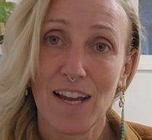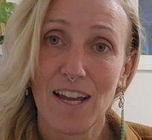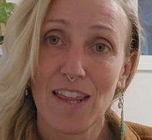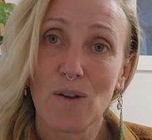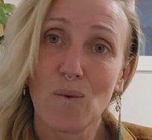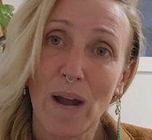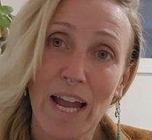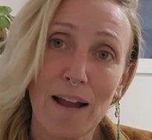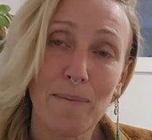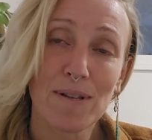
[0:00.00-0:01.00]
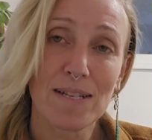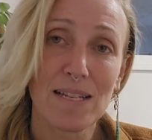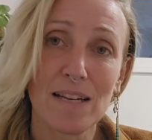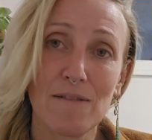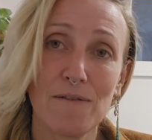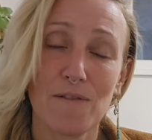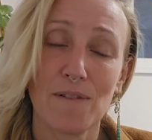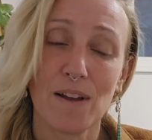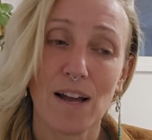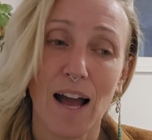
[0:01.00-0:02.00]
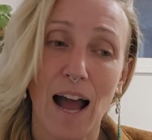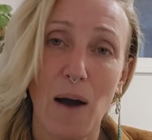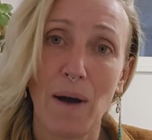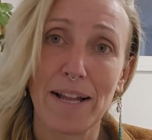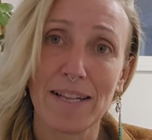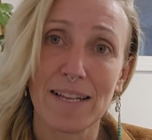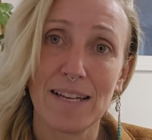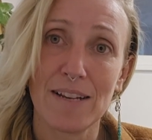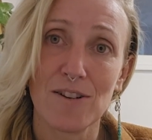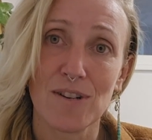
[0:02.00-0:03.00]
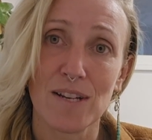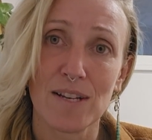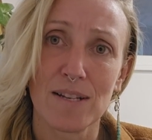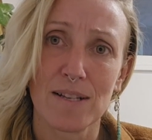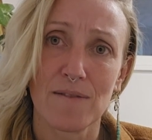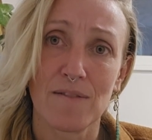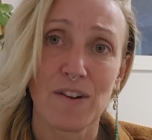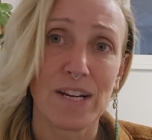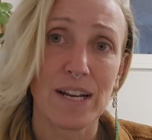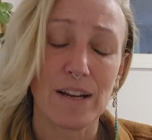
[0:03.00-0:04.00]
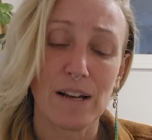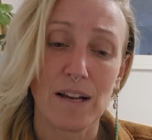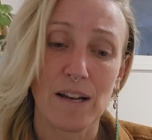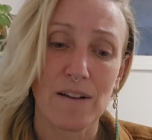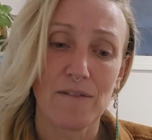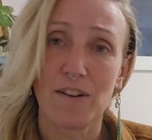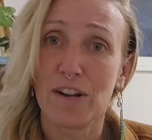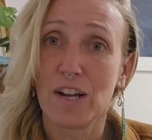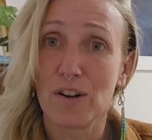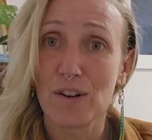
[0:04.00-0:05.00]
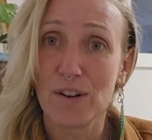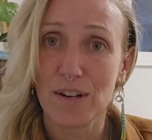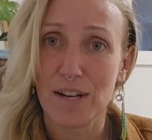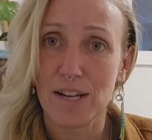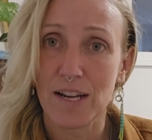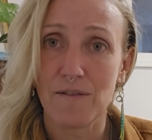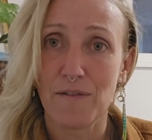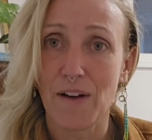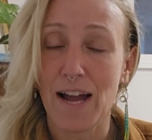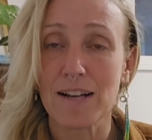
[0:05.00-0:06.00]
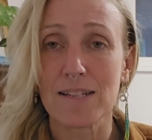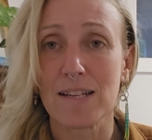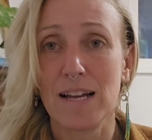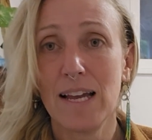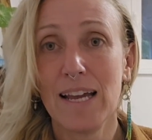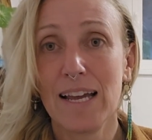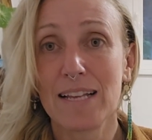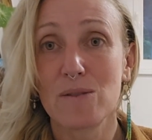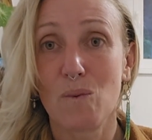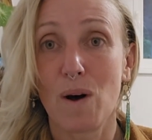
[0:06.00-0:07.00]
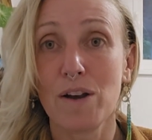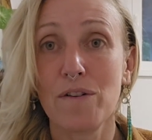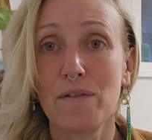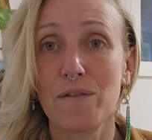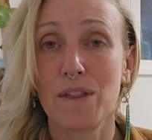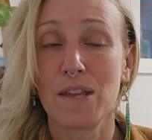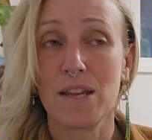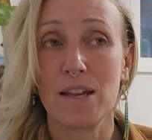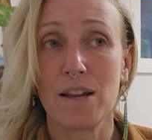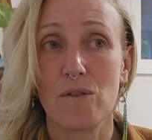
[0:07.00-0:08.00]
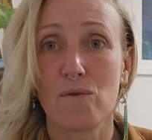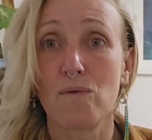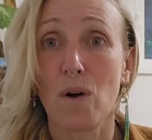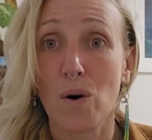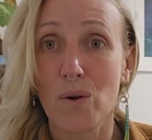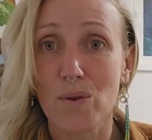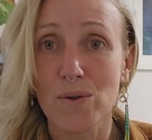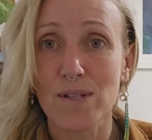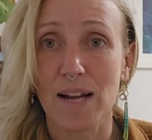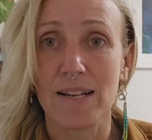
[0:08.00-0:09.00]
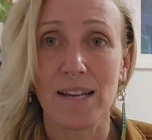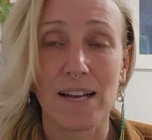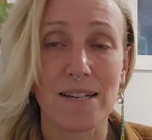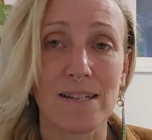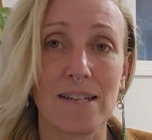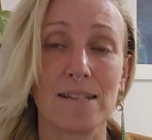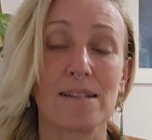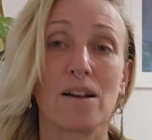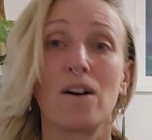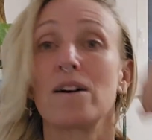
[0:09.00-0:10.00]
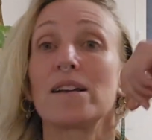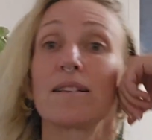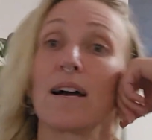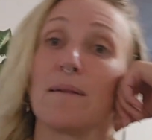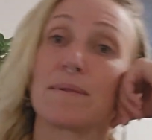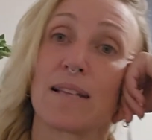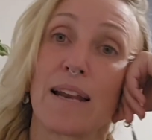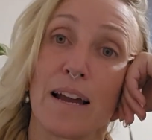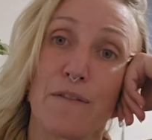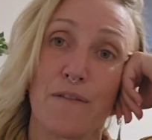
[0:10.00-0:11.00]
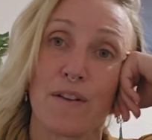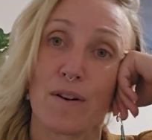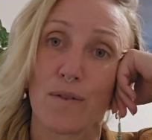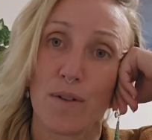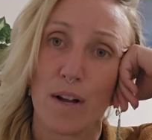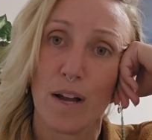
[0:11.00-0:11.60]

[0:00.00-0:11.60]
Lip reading: the way I perceive how I teach is very, very good. In fact, it's one of the roles, identities, and archetypes that I feel